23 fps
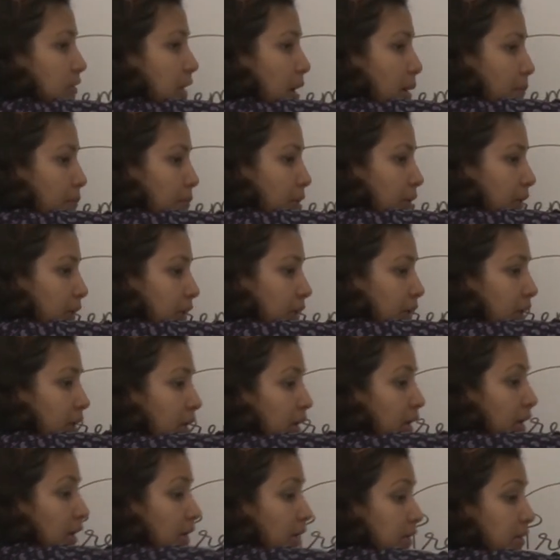company
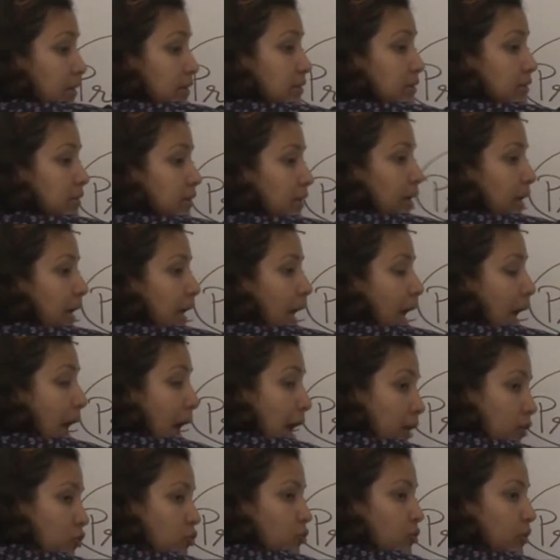is
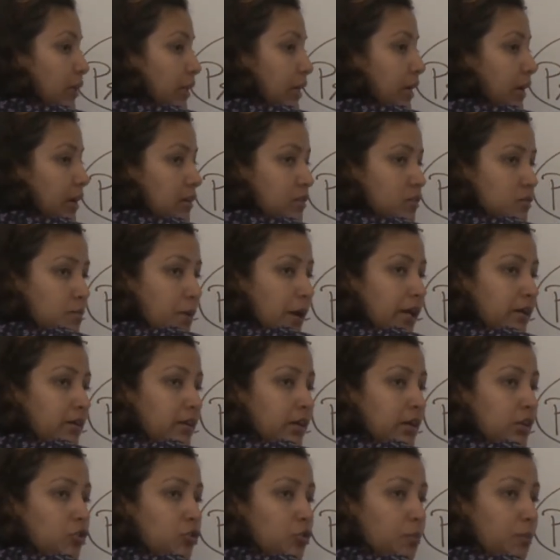actually
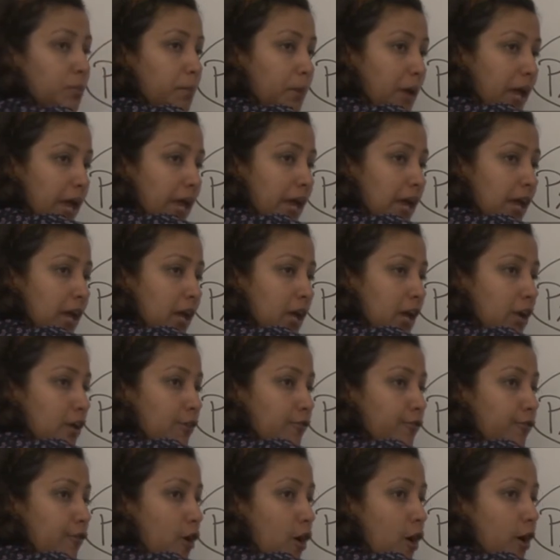expecting to pay
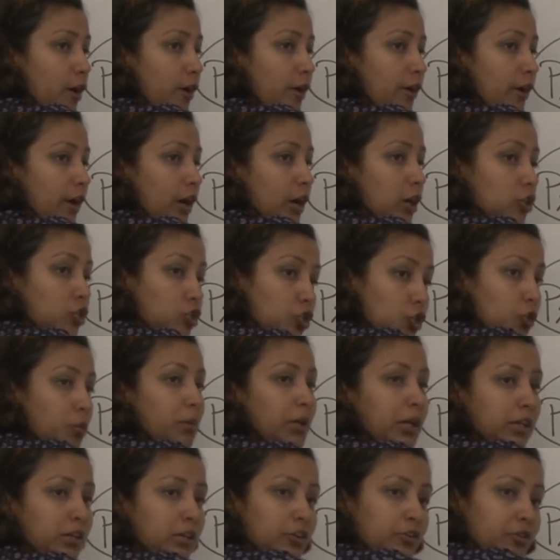for
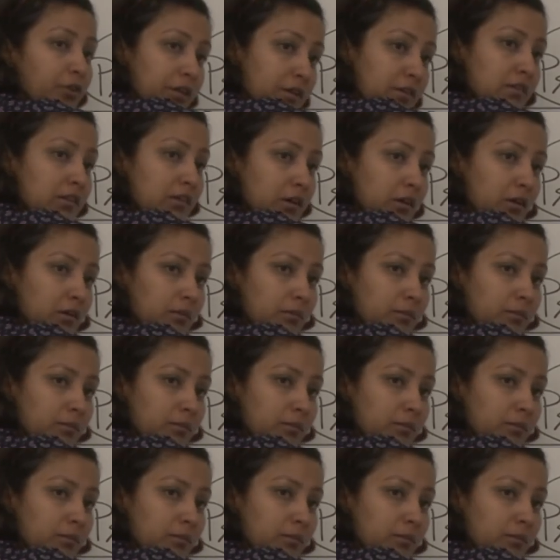assuming the risk,